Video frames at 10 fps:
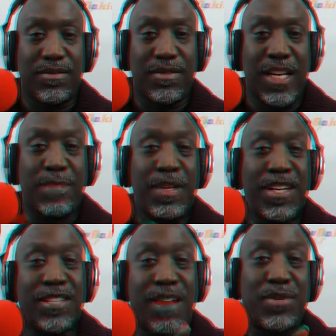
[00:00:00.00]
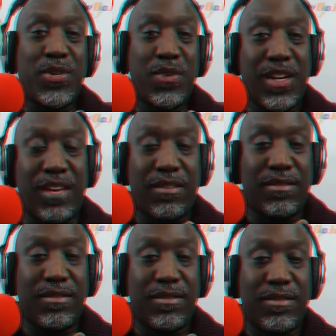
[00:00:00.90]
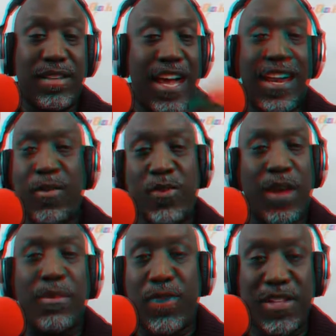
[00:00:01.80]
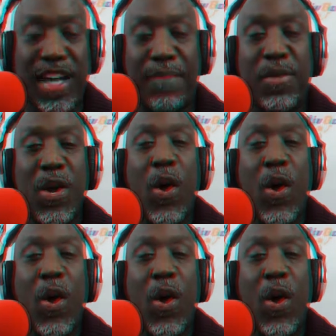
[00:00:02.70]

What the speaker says: it's because of opportunity. Let me reverse that.